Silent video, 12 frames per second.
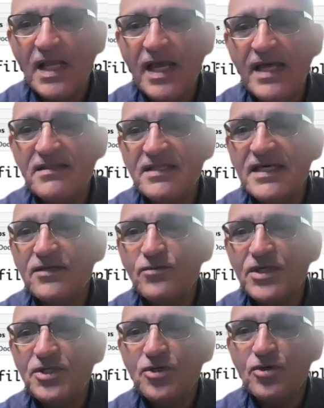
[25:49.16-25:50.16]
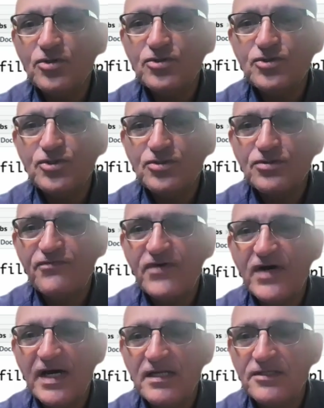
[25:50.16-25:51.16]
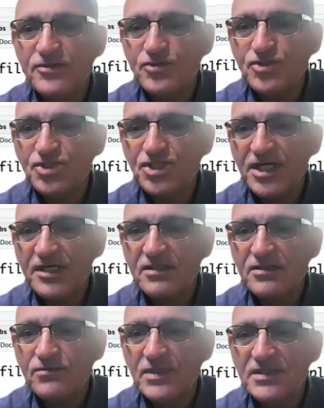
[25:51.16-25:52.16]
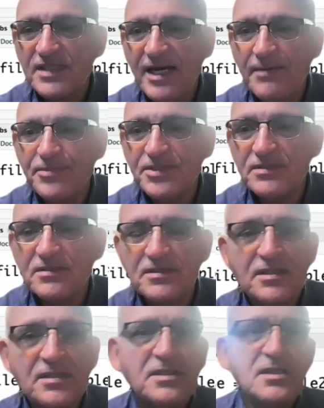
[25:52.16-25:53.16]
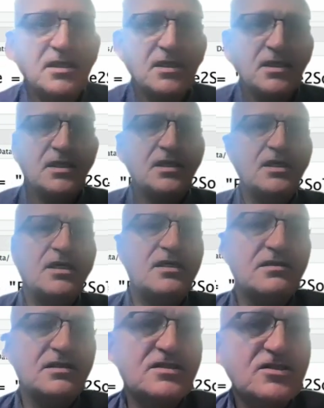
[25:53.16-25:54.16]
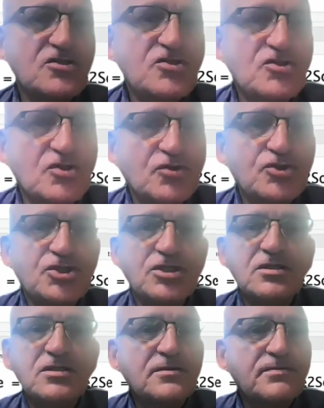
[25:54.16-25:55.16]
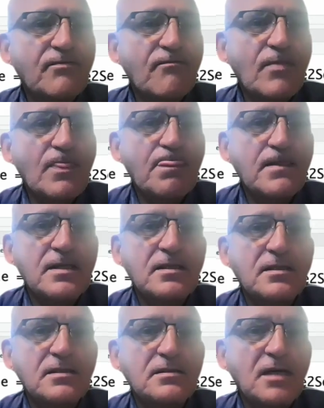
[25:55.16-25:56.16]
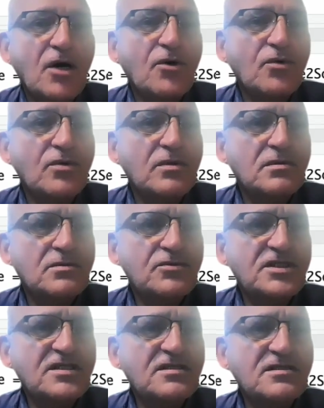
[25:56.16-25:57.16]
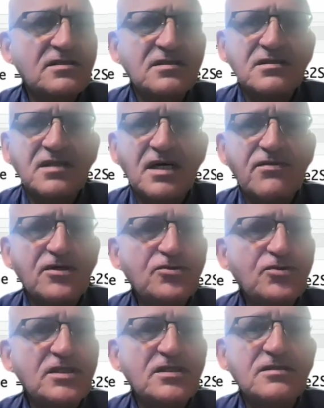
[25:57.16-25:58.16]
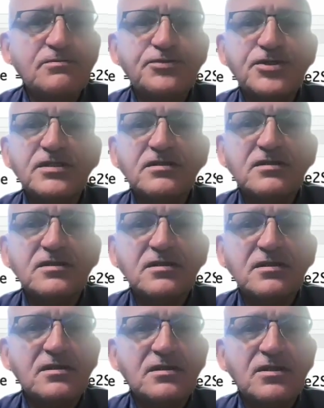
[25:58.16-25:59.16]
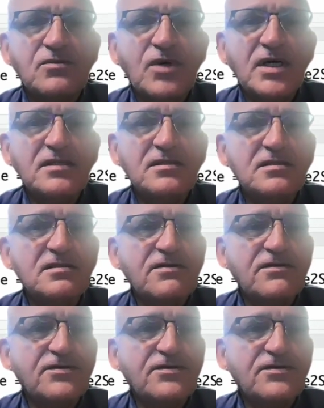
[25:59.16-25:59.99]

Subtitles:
And then when you go to your file to check what happened, here is the solution. Oh, I thought we did print. Why did it